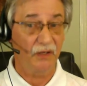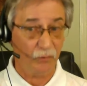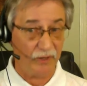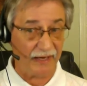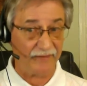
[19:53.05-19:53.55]

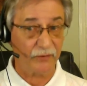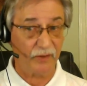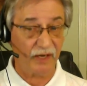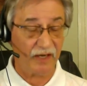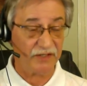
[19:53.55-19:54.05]
We have to
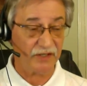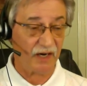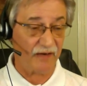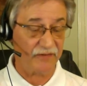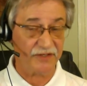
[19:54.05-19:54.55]
engage in
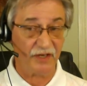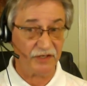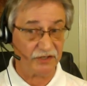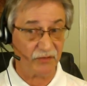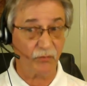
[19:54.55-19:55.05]

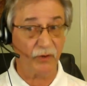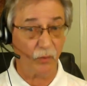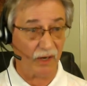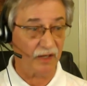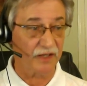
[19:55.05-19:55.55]
conversation. We
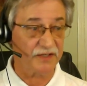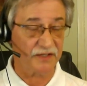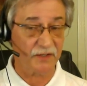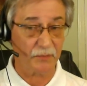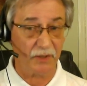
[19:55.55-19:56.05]
want to
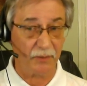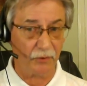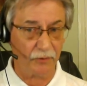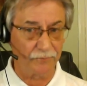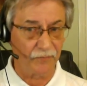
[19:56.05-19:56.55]
listen to
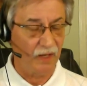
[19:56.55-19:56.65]
people.